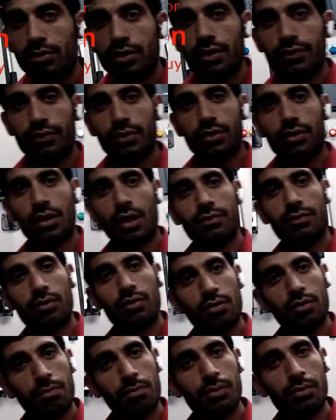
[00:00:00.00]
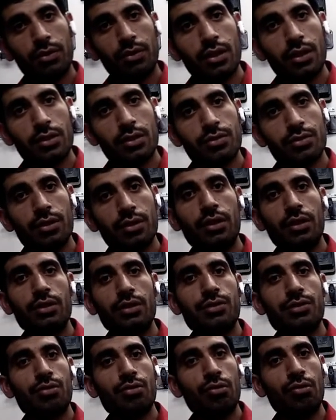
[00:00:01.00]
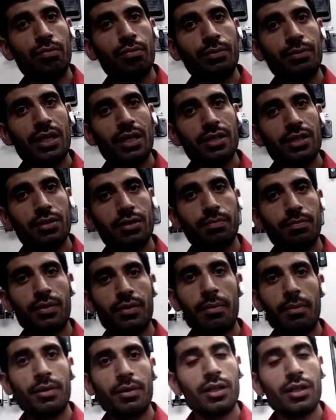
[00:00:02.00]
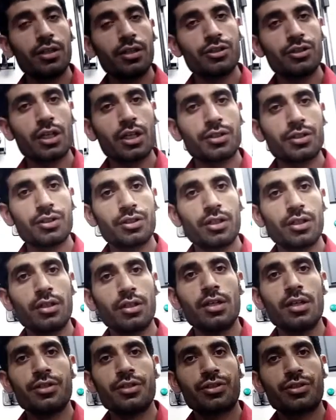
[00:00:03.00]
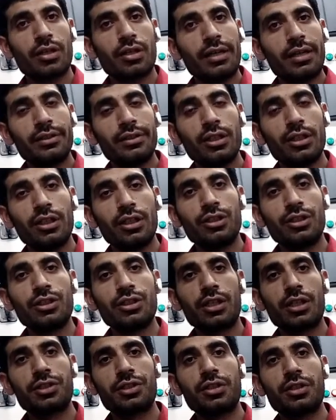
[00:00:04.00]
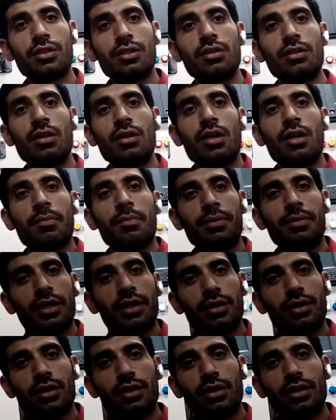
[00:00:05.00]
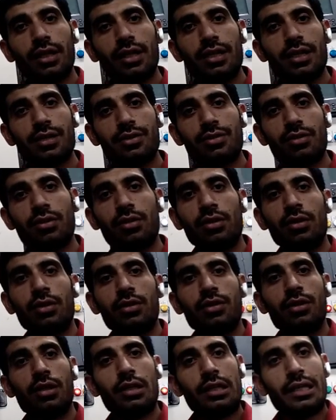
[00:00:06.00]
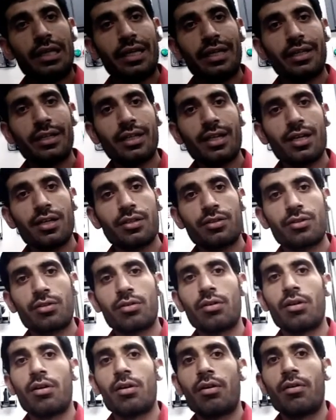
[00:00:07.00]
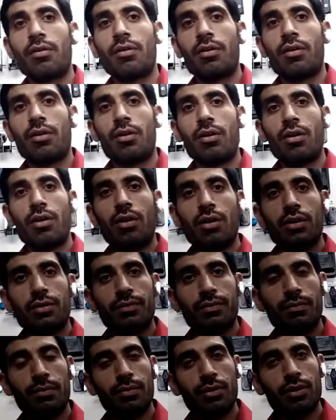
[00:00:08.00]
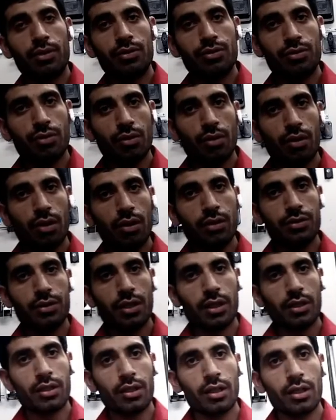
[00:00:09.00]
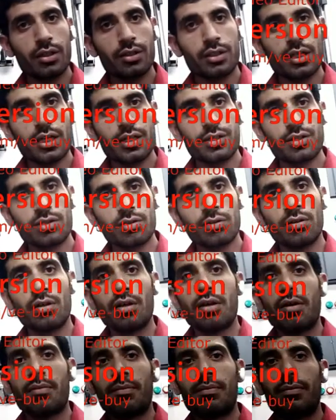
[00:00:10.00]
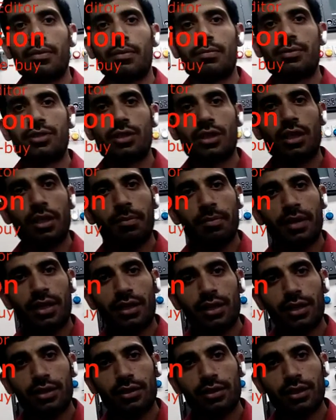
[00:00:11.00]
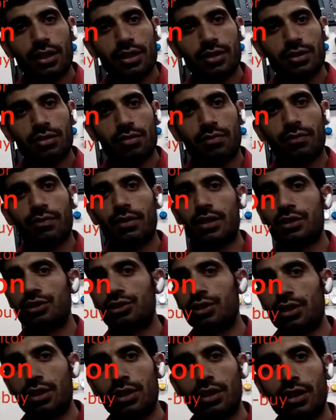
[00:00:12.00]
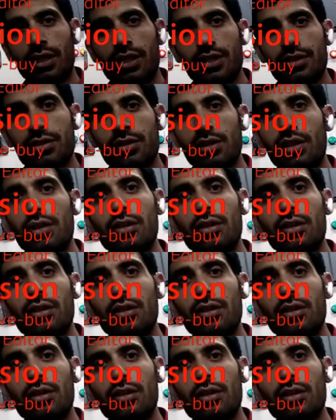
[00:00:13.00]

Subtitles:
CT slope test, primary injection, secondary injection, breaker test, relay test, or control circuit test, schematic test, function test,